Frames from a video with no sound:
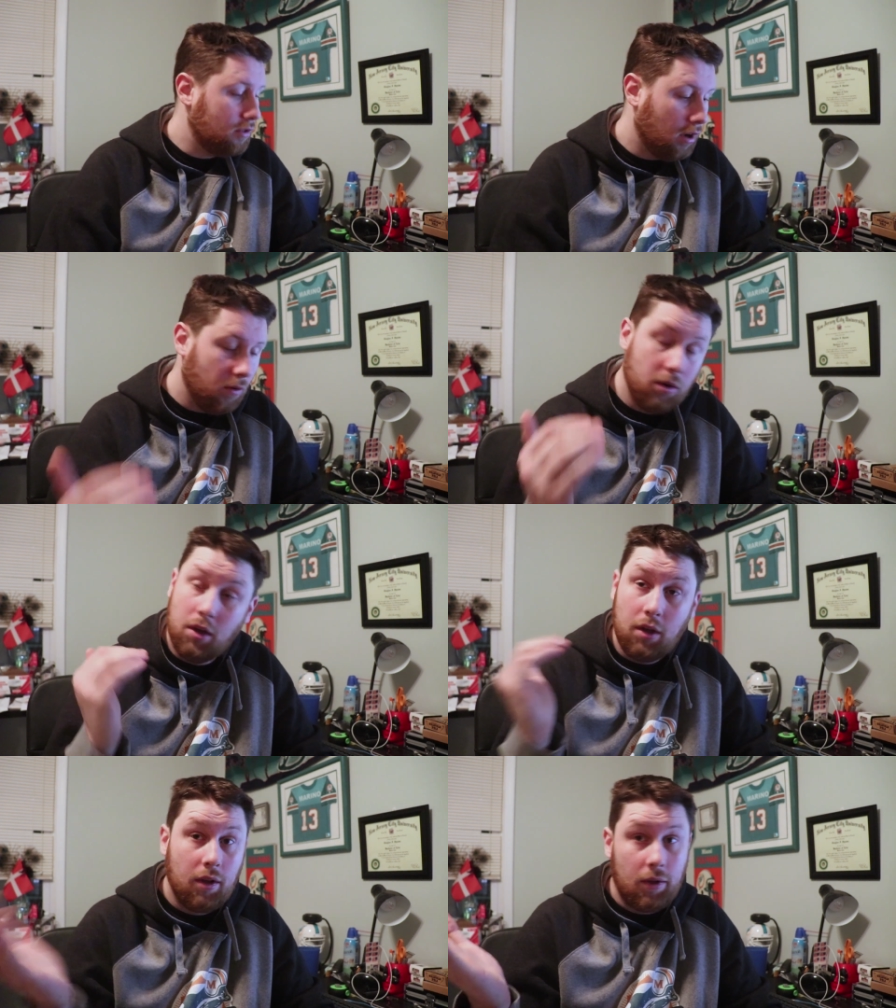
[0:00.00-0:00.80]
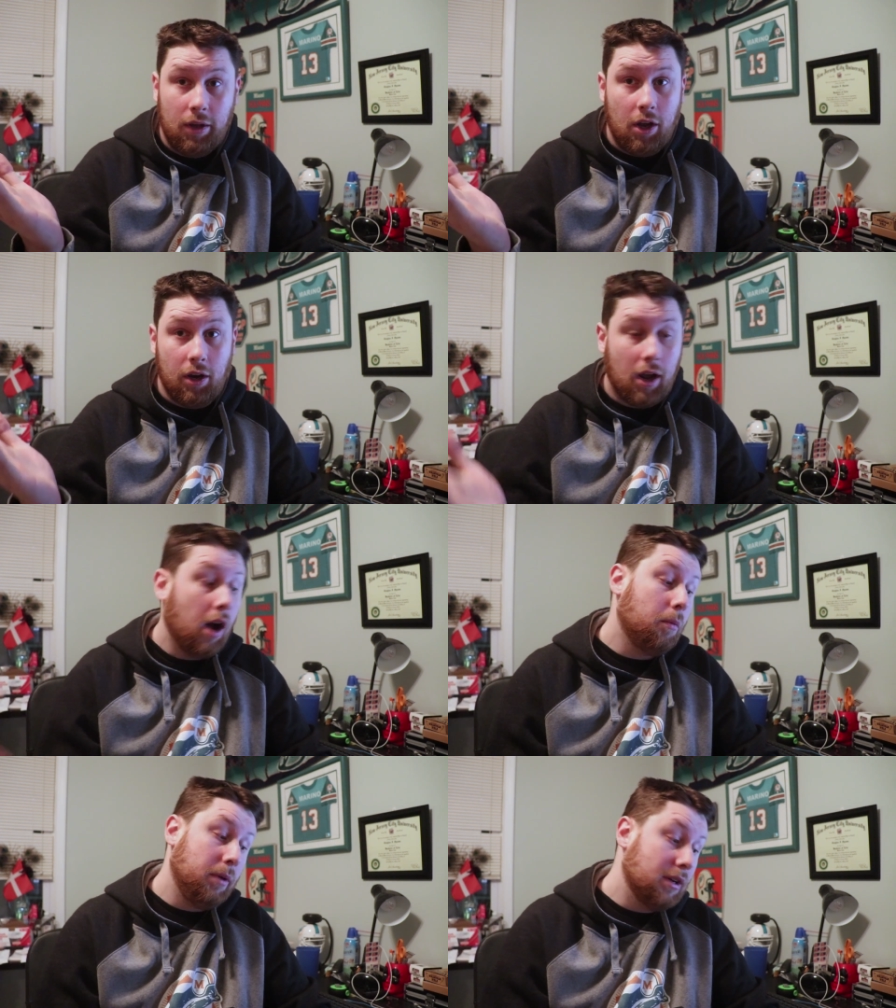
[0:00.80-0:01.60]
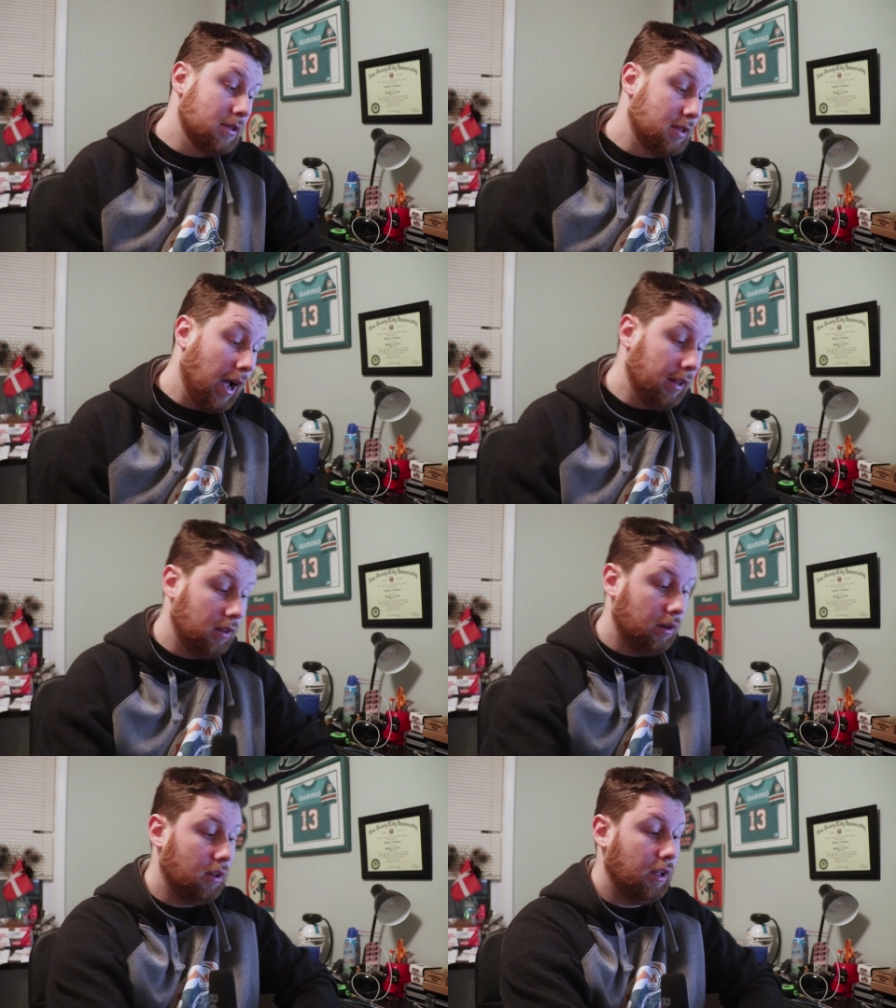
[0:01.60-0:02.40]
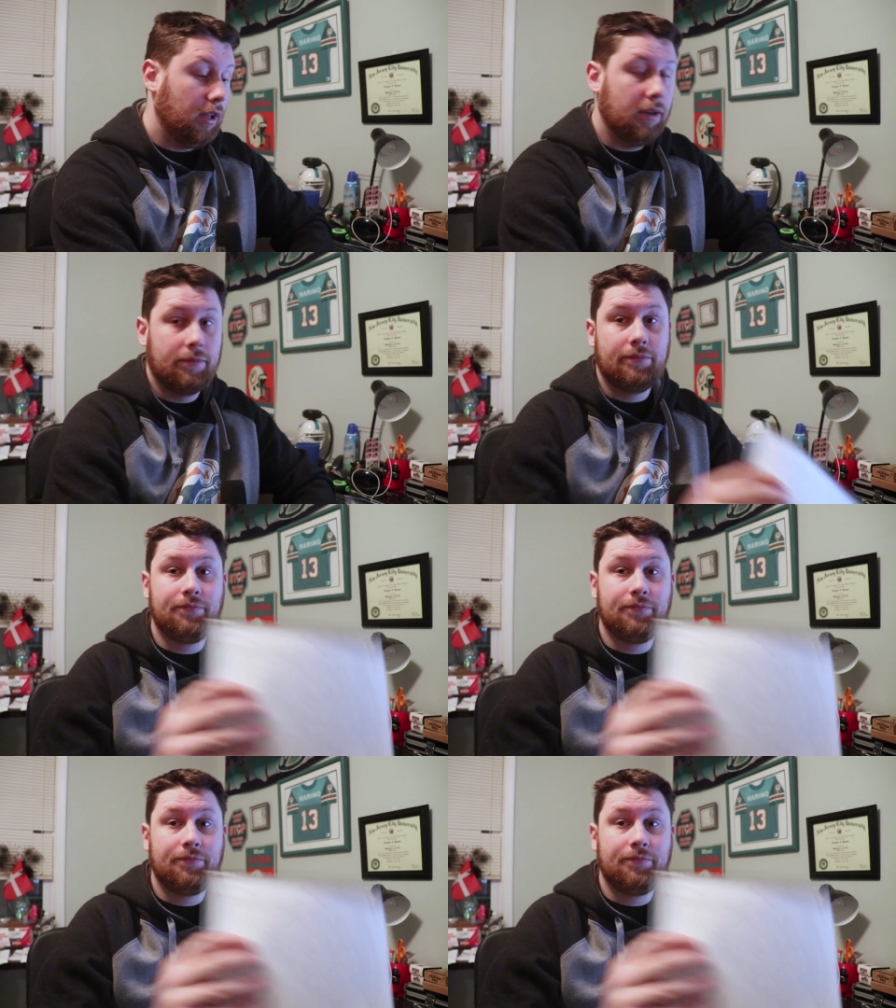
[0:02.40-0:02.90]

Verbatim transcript: So here you go, because I literally